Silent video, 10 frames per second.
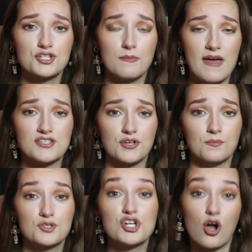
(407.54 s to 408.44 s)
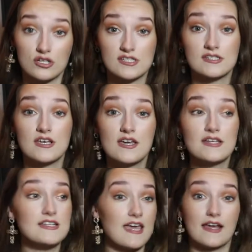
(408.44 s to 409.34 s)
to mess up shots
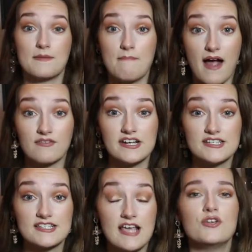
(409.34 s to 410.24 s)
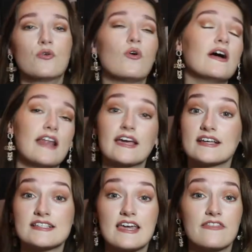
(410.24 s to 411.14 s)
taken in Paris. You know, like I
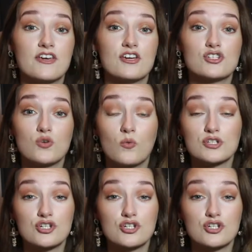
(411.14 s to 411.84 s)
say, the show was